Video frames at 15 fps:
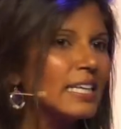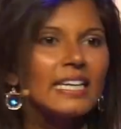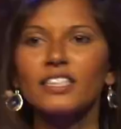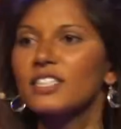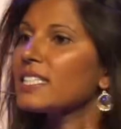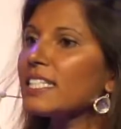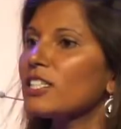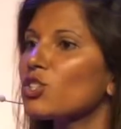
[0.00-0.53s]
it
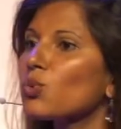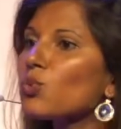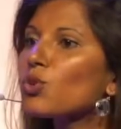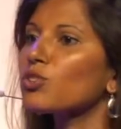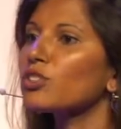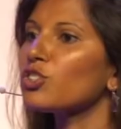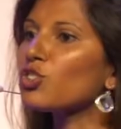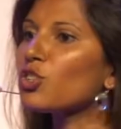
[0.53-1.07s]
sees the
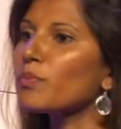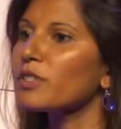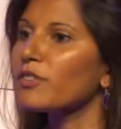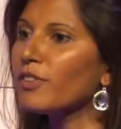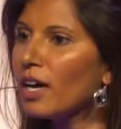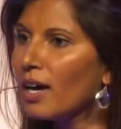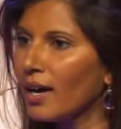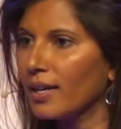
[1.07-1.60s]
world in terms of
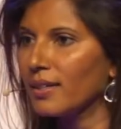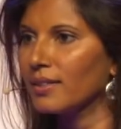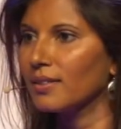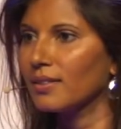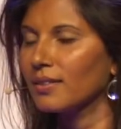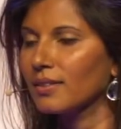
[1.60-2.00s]
I.